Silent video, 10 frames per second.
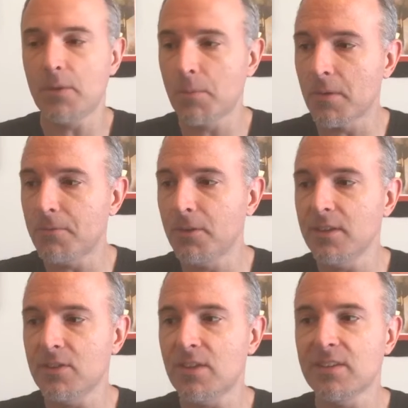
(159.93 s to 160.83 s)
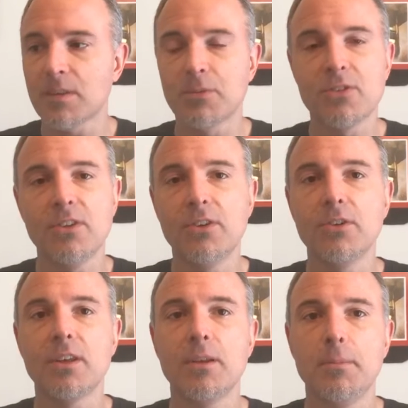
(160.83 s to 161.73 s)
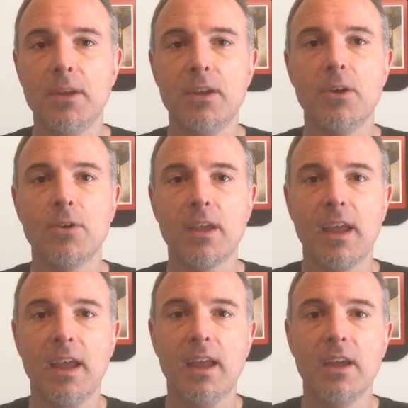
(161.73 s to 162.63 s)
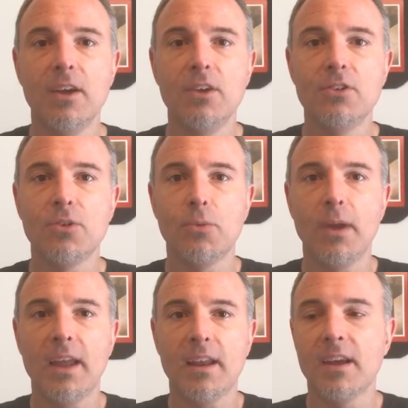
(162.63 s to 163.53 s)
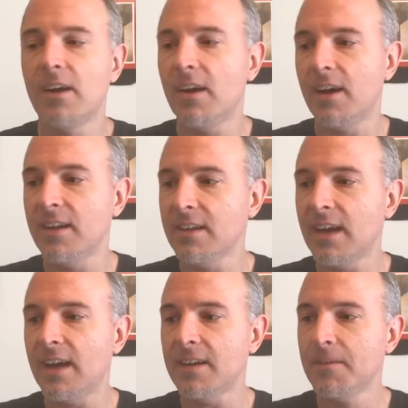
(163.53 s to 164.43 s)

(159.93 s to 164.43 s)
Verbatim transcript: When we're feeling these things, I'm still going to be okay to wait on God.